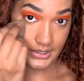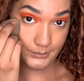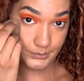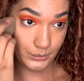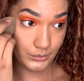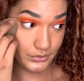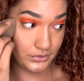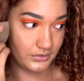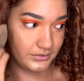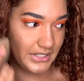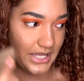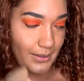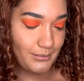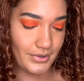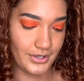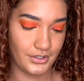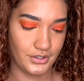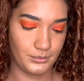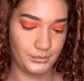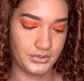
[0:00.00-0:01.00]
I've been wanting to dye
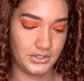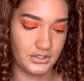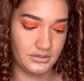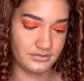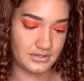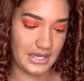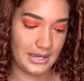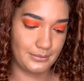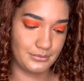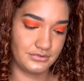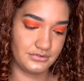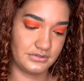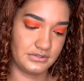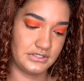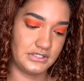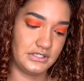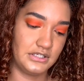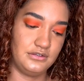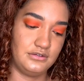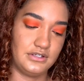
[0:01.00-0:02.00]
my hair because
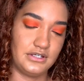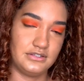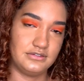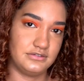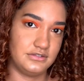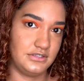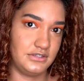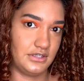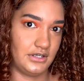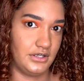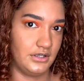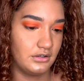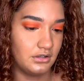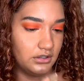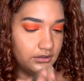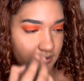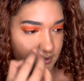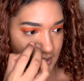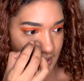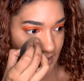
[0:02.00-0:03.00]
obviously you guys see the hair
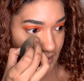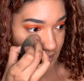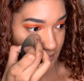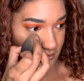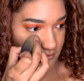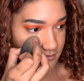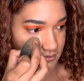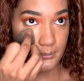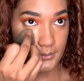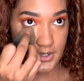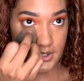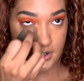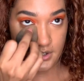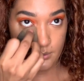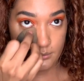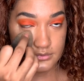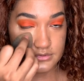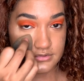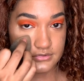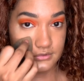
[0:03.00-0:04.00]
color I have. My
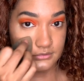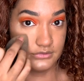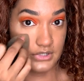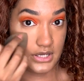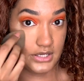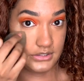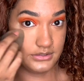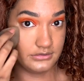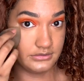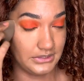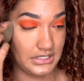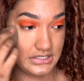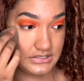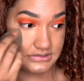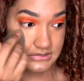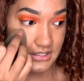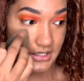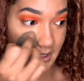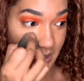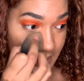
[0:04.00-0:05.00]
hair was red
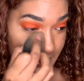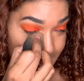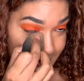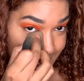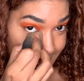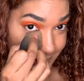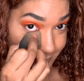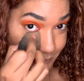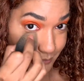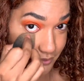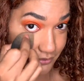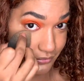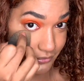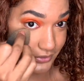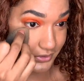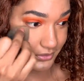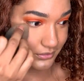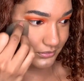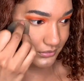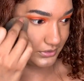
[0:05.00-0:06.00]
last time, like
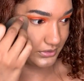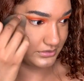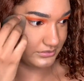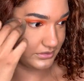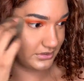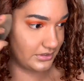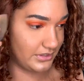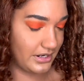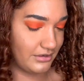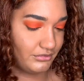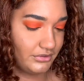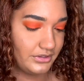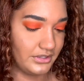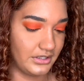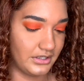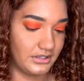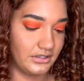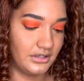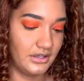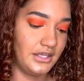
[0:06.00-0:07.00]
before quarantine and
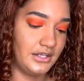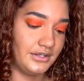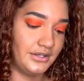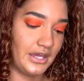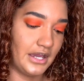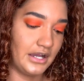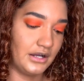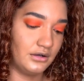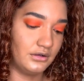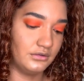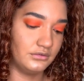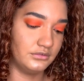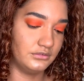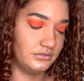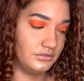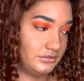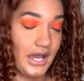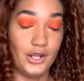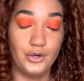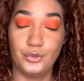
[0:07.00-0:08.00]
everything. And
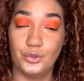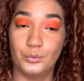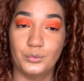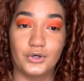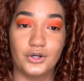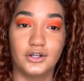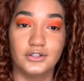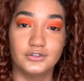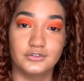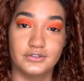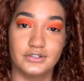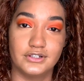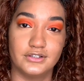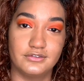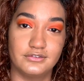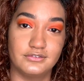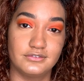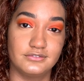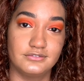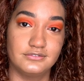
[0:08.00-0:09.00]
now I don't know what color it
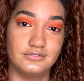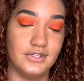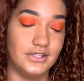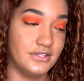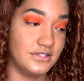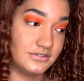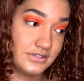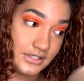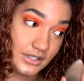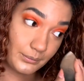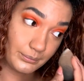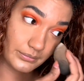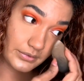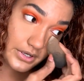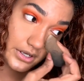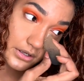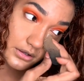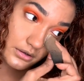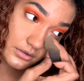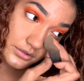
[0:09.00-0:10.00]
is. It's like a
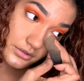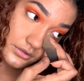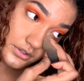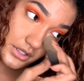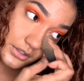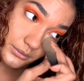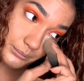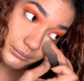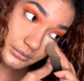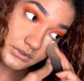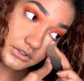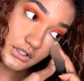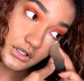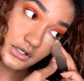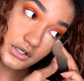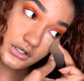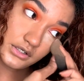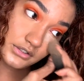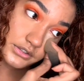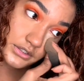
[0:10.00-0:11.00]
brown and a
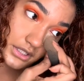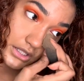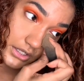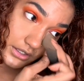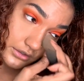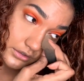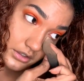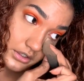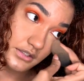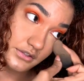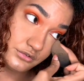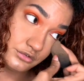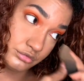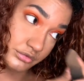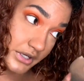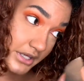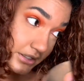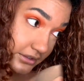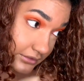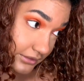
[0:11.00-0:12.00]
blonde, and it's
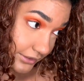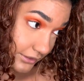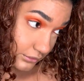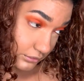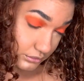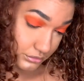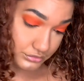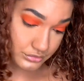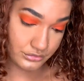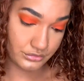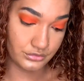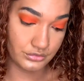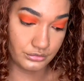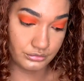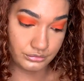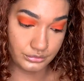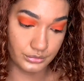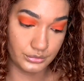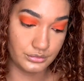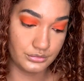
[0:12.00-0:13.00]
red like closer to the
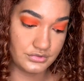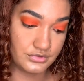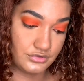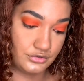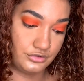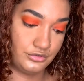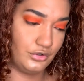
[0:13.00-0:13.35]
roots, it's